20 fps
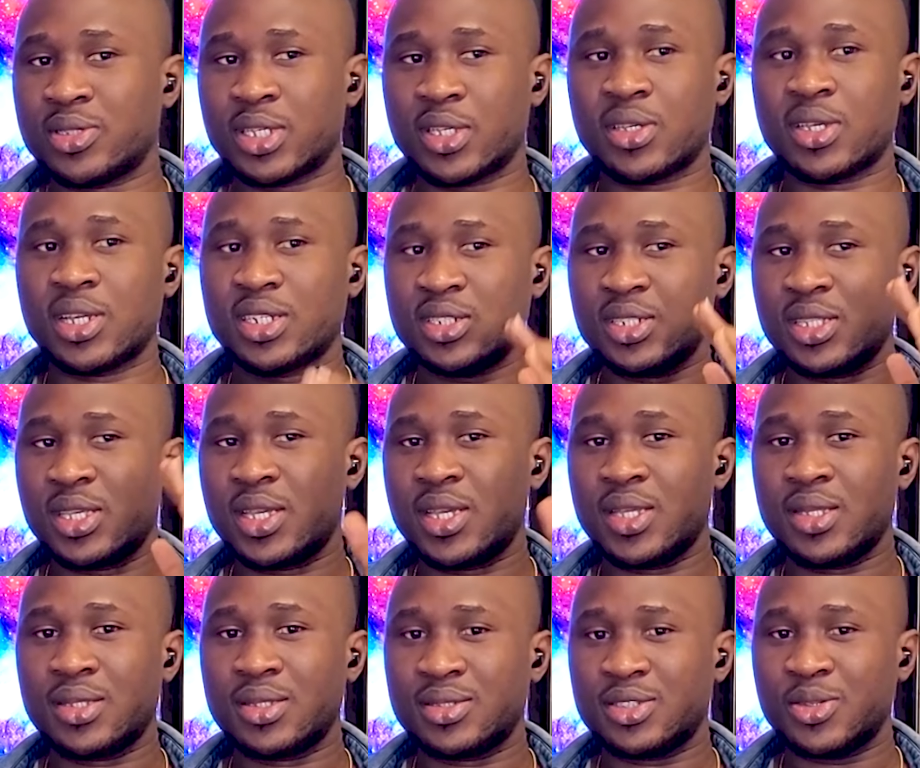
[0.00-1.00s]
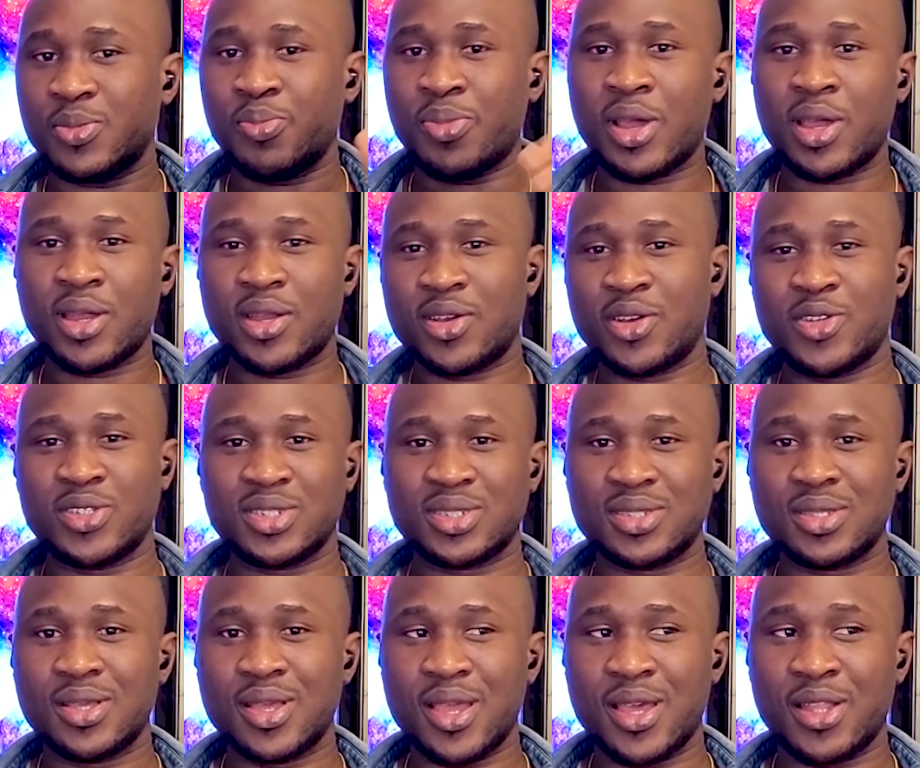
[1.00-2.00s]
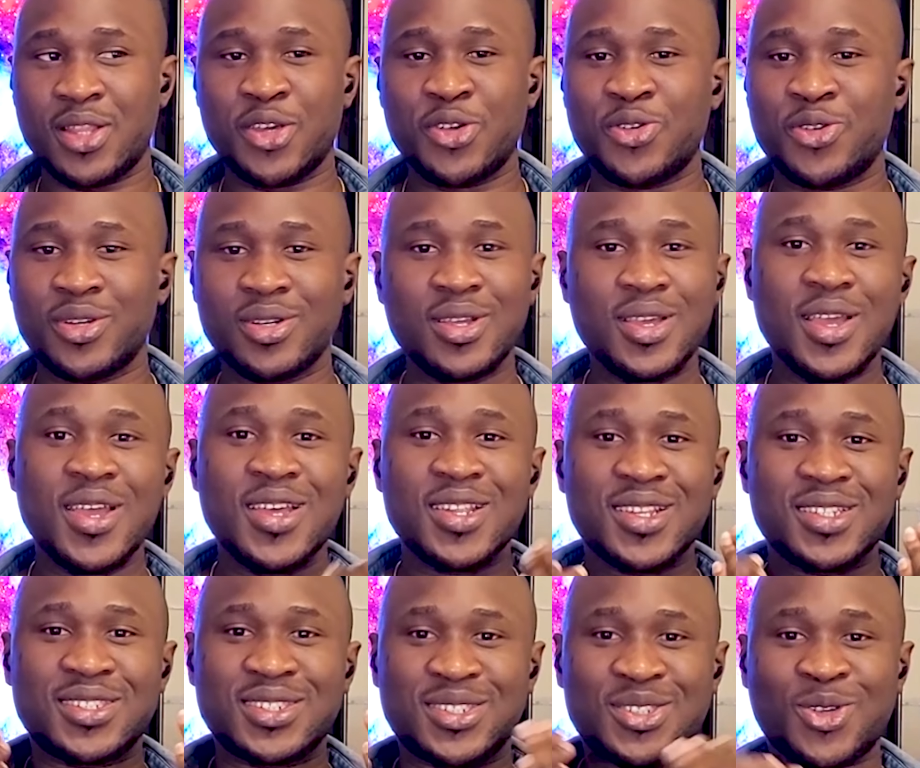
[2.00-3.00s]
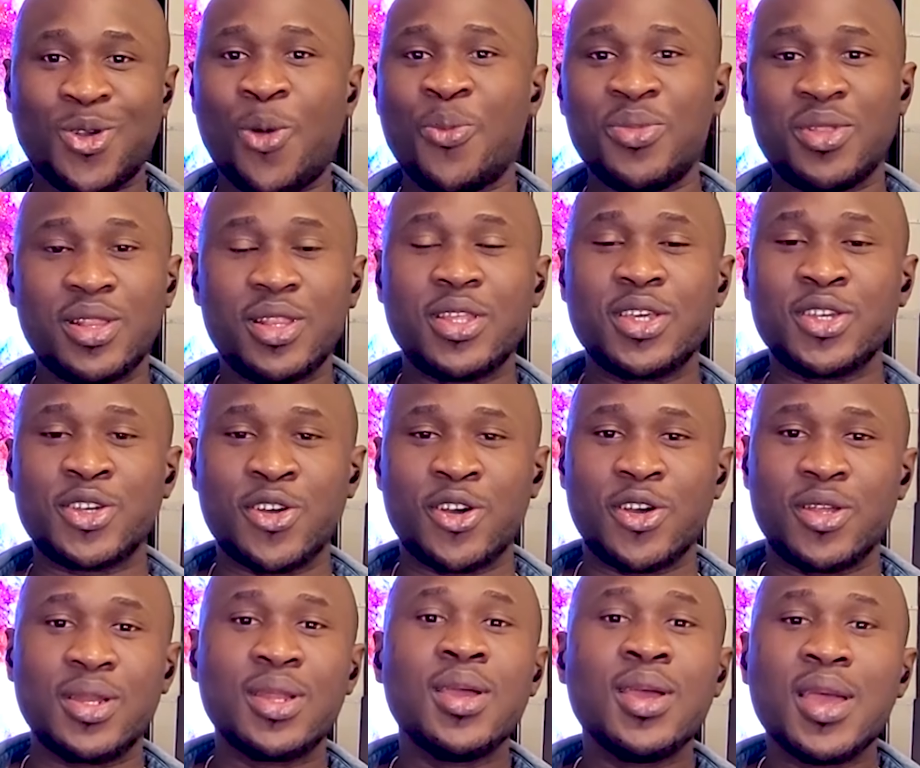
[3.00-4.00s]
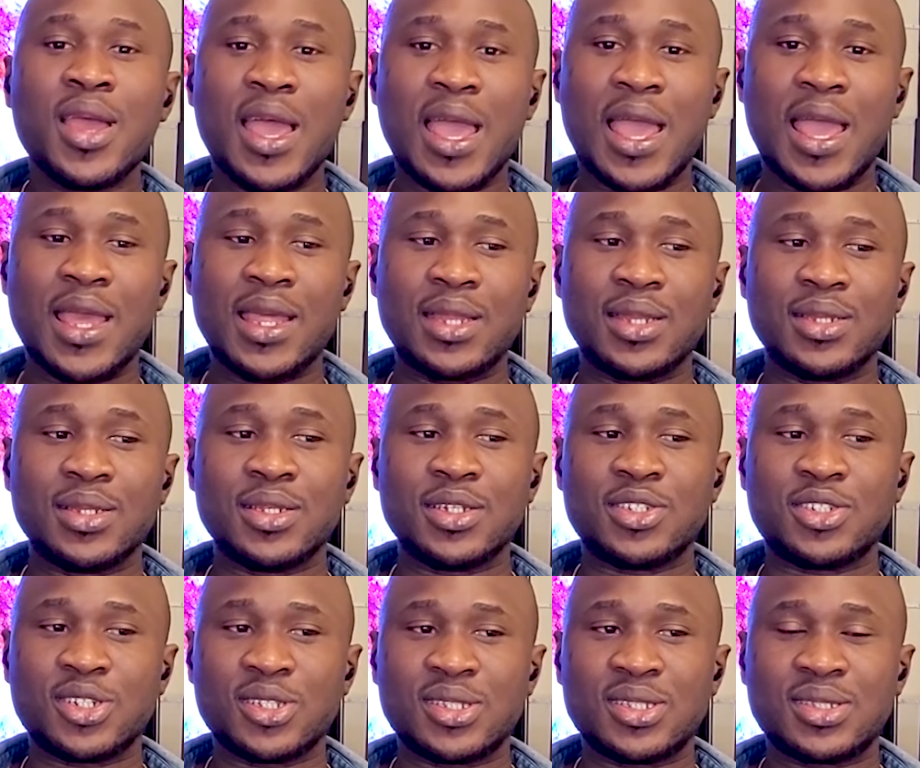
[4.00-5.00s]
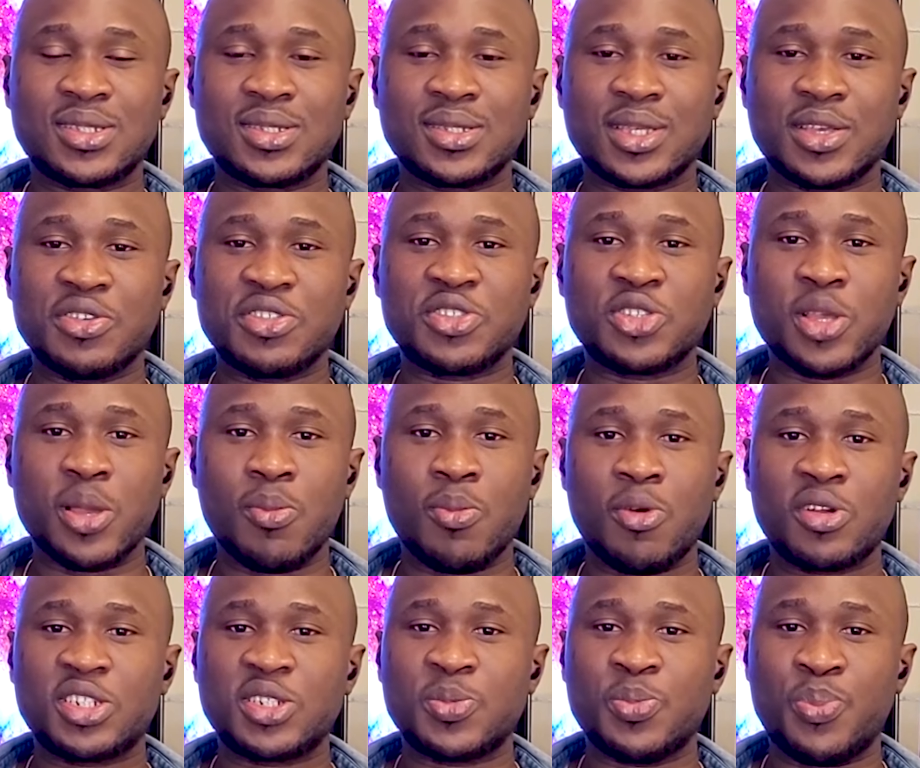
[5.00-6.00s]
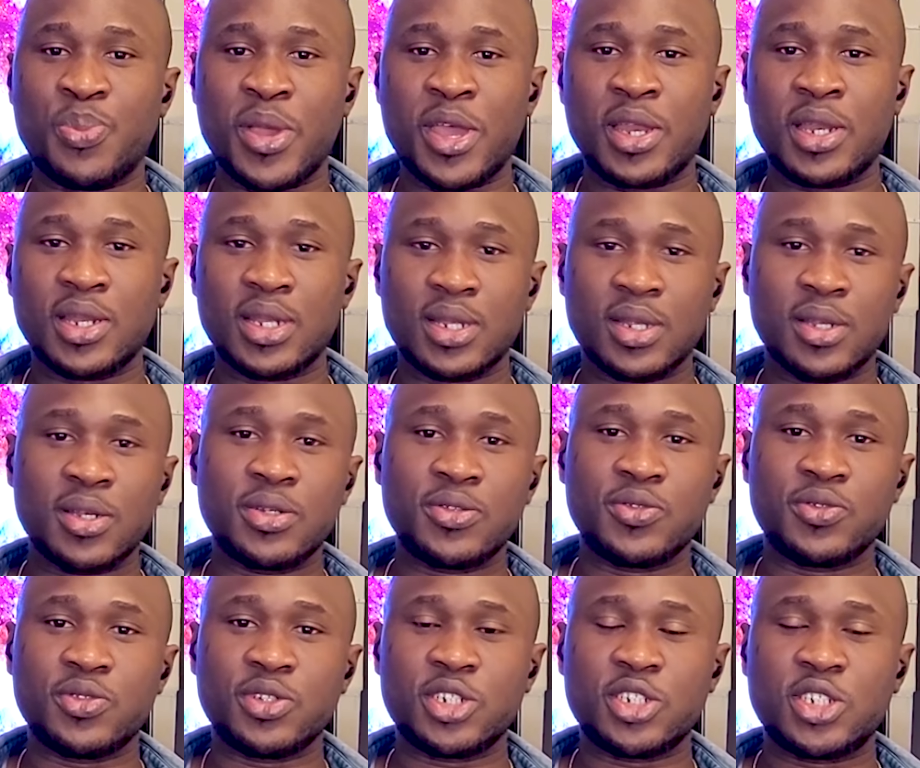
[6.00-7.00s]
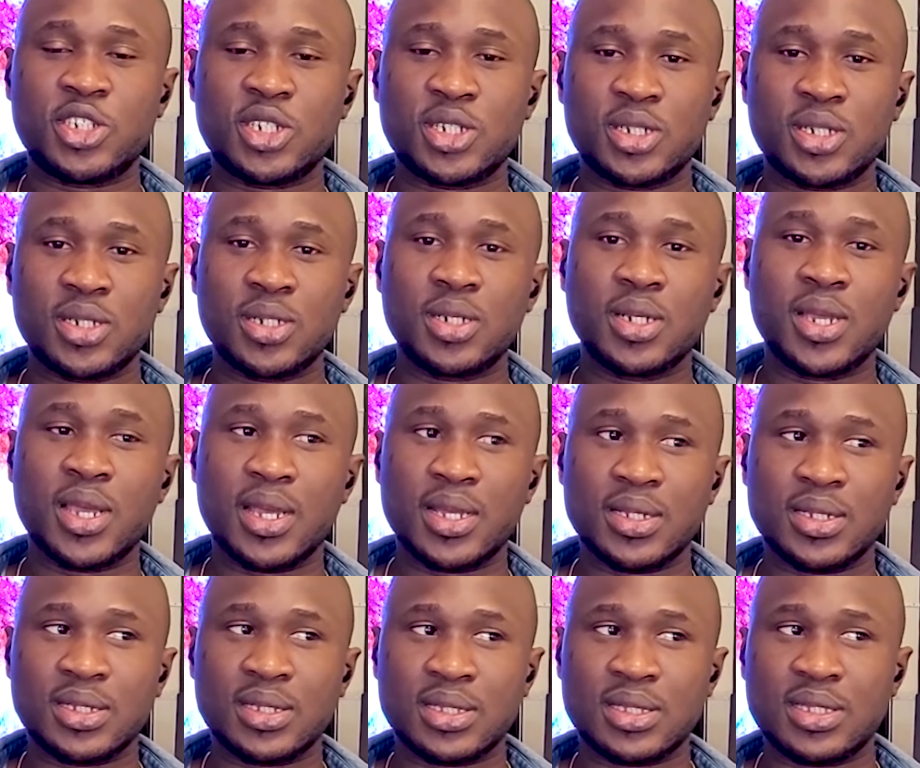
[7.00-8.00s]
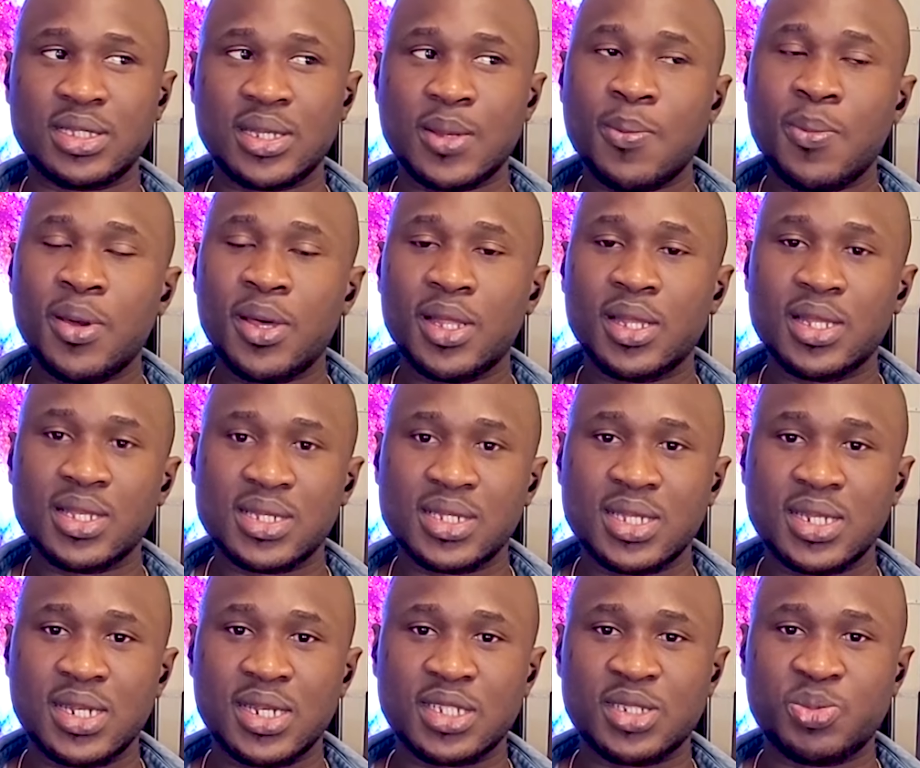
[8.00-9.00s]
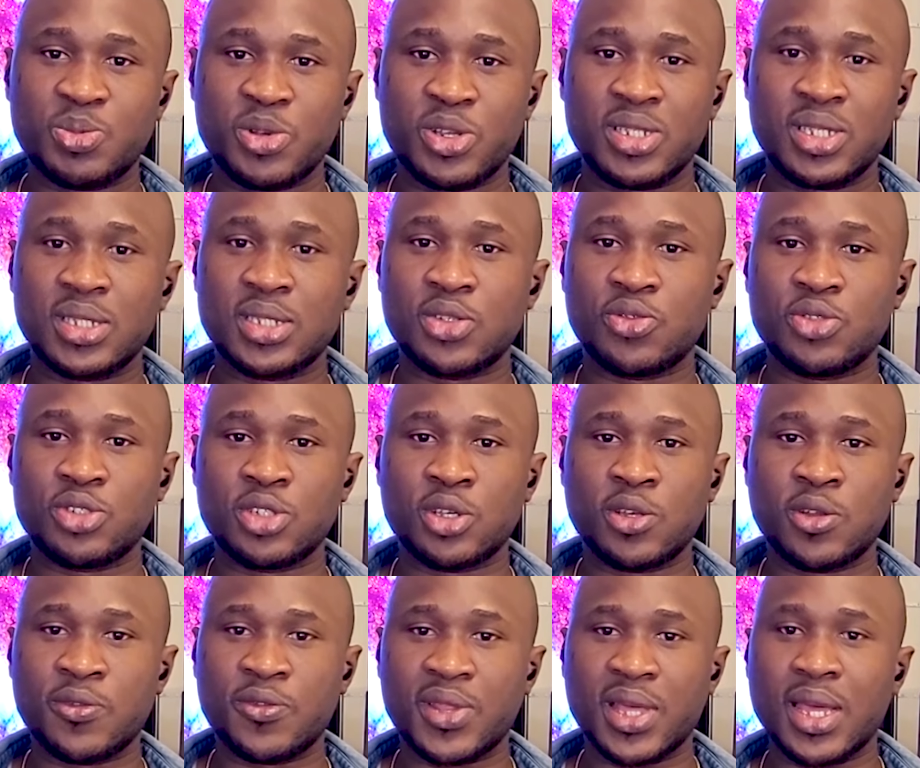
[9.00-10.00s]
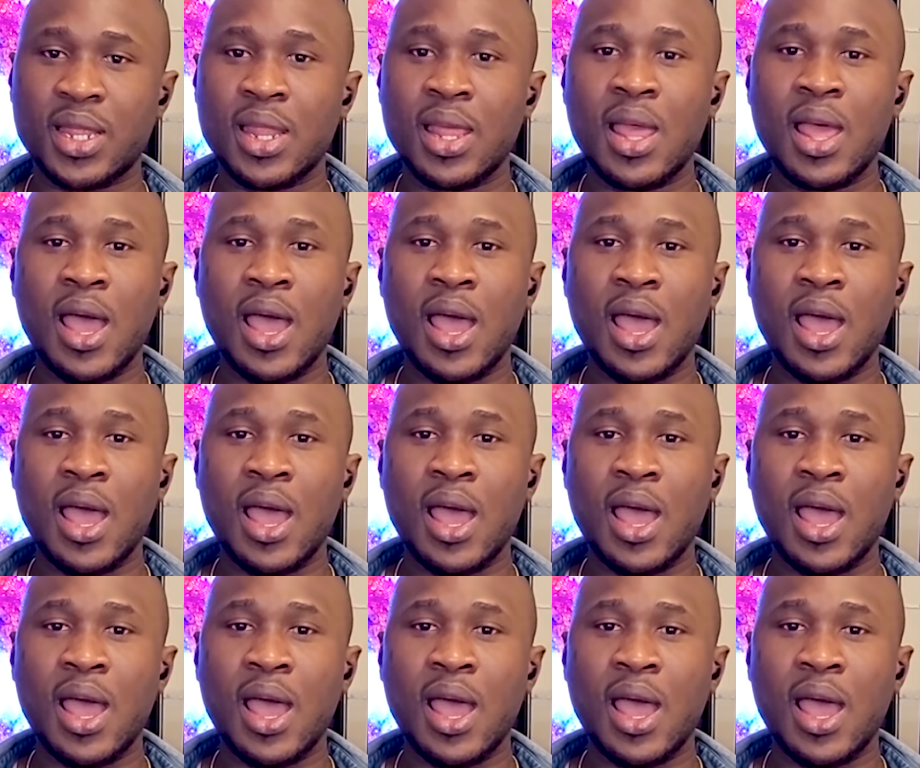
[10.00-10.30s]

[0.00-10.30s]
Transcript: I can actually hear some background noise earlier on. This is completely gone, and it just gives you a much better, richer, and deeper listening experience as a result of that.